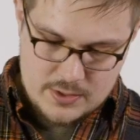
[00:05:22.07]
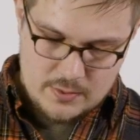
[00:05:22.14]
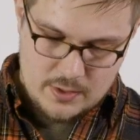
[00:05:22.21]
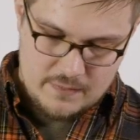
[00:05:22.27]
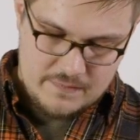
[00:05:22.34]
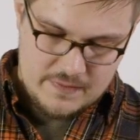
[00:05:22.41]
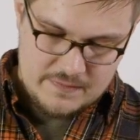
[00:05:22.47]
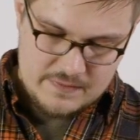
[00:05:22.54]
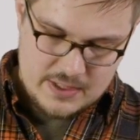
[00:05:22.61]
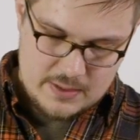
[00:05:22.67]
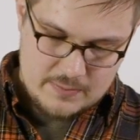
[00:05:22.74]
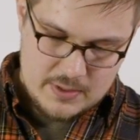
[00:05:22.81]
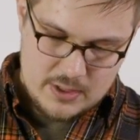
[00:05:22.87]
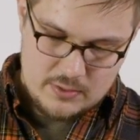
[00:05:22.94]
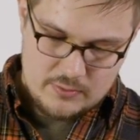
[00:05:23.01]
to our
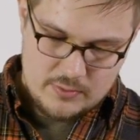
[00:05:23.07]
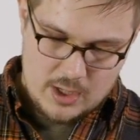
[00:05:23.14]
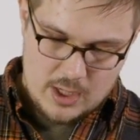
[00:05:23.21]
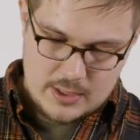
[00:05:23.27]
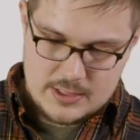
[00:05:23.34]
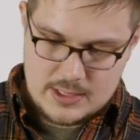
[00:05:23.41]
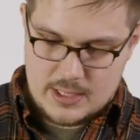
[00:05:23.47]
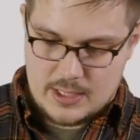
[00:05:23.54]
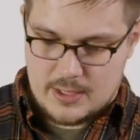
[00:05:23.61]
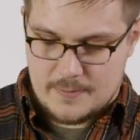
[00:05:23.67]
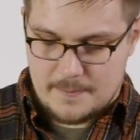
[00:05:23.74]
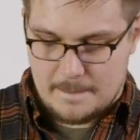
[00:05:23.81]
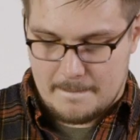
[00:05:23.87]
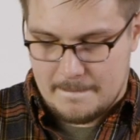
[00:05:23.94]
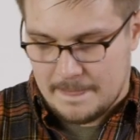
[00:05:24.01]
15 mil rods
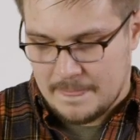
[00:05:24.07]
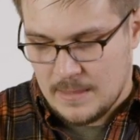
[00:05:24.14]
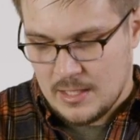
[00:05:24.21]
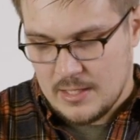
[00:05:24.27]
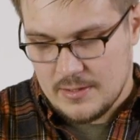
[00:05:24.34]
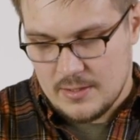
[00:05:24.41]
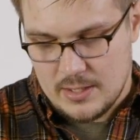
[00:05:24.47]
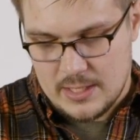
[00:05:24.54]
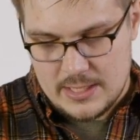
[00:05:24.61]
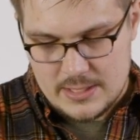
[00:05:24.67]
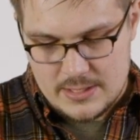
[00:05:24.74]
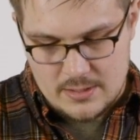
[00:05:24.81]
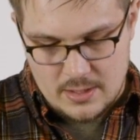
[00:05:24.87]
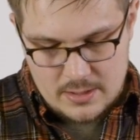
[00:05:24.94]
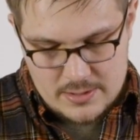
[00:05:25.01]
here. There
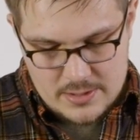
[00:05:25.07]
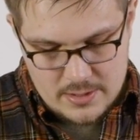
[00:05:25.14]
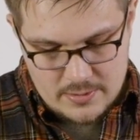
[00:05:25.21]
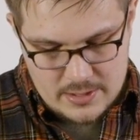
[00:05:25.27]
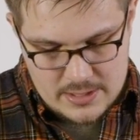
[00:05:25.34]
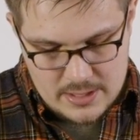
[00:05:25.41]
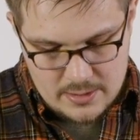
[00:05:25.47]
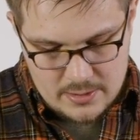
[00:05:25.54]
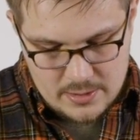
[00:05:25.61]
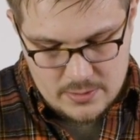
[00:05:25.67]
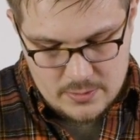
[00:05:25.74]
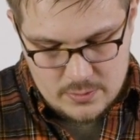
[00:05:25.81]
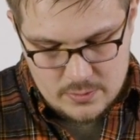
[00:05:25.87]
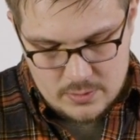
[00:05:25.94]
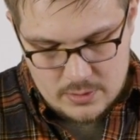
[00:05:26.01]
is also this other
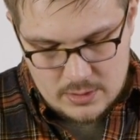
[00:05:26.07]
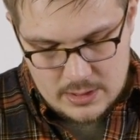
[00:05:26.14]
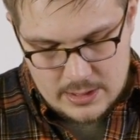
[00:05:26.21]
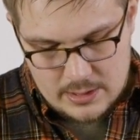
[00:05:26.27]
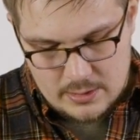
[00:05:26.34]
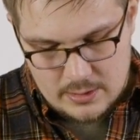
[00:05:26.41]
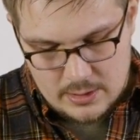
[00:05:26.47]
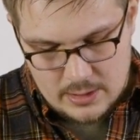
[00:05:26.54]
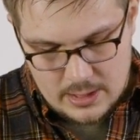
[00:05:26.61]
cool little